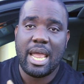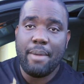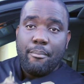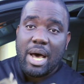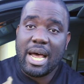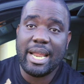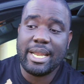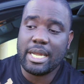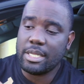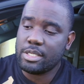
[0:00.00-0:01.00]
and
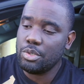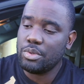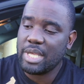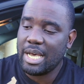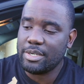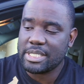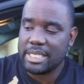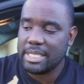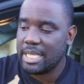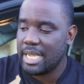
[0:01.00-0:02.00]
buying a
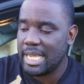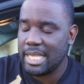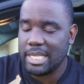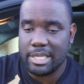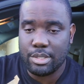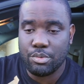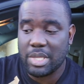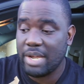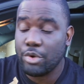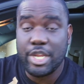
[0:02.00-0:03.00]
2000 and
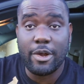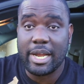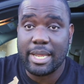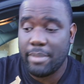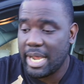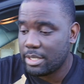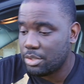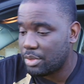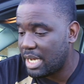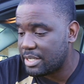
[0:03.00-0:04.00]
whatever year I get back,
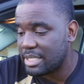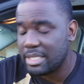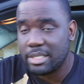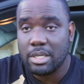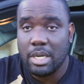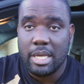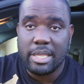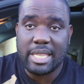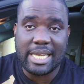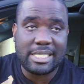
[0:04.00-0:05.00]

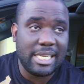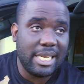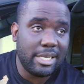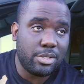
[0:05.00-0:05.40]
2019,